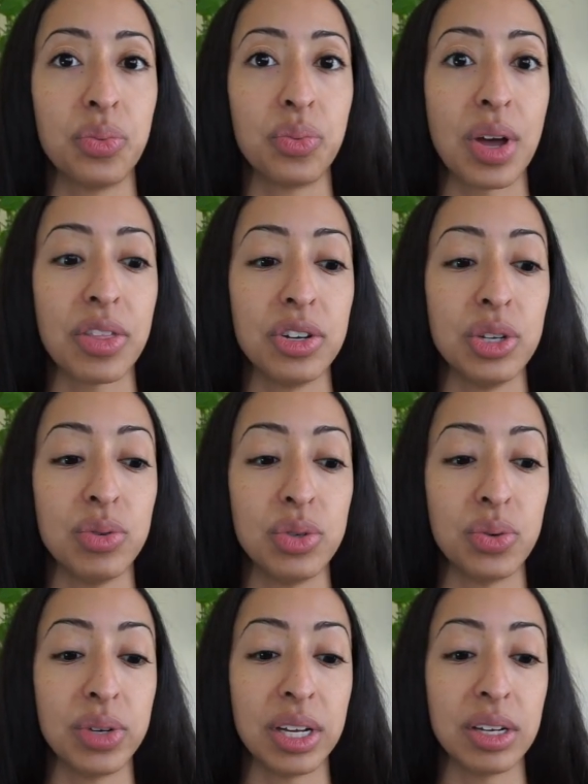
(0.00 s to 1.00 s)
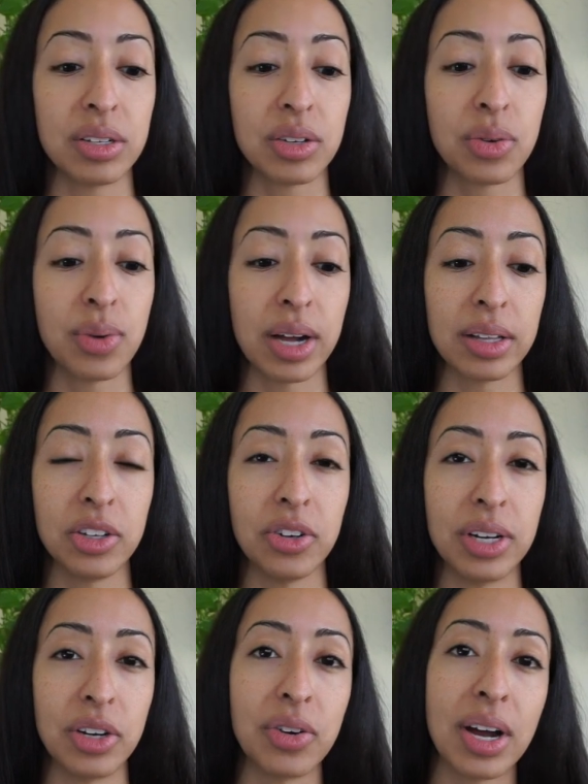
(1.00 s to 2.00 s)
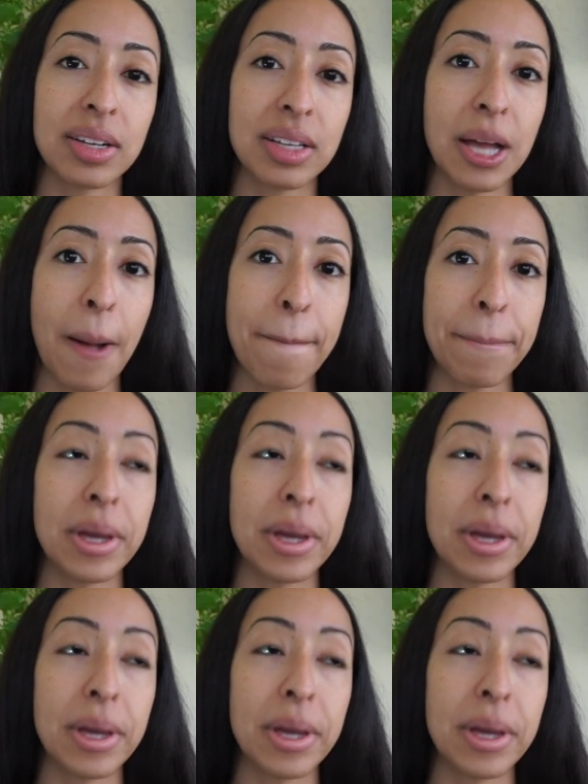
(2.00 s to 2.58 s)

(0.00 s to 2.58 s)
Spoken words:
whether you were doing it correctly or incorrectly.